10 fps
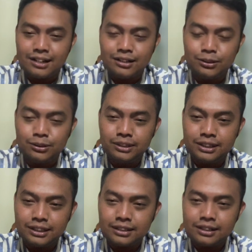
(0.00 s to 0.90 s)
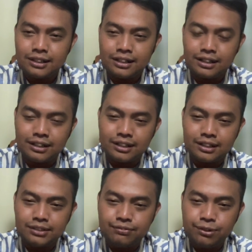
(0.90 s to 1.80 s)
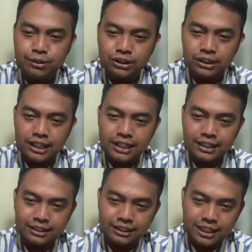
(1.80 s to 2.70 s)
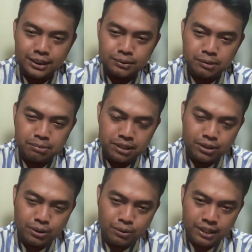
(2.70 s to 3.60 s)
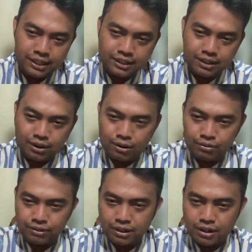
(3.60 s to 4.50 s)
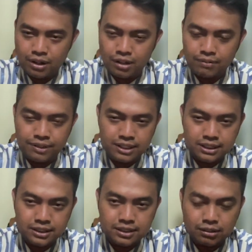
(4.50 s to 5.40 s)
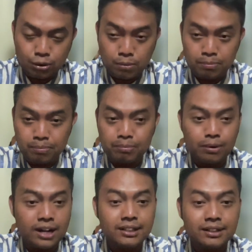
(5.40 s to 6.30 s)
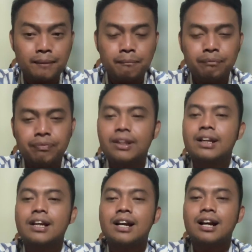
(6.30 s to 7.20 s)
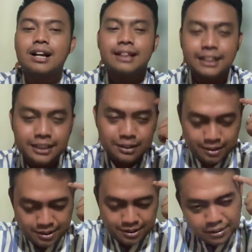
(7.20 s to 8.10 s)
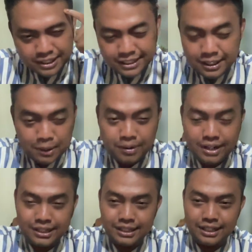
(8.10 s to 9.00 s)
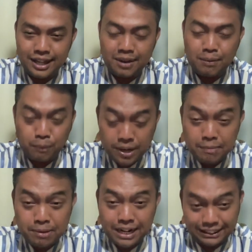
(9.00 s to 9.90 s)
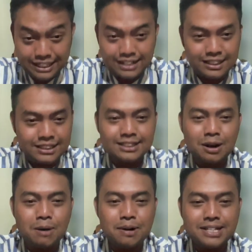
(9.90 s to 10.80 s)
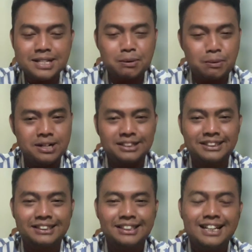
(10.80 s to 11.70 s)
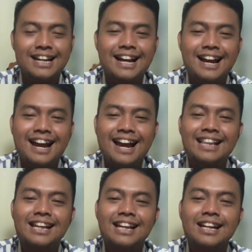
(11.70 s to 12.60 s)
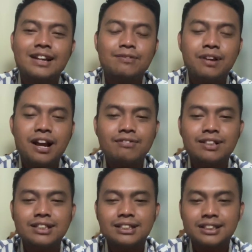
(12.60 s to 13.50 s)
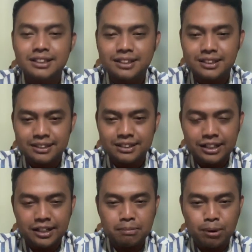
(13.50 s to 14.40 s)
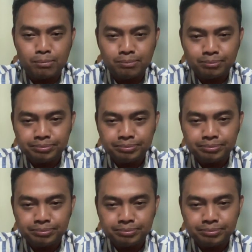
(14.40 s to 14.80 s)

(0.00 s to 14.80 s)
do the diffusion, like the gas will be going over all of this room, right? That's you're thinking already, it will be like that. That's how nature works. And then if you have this cherry bomb,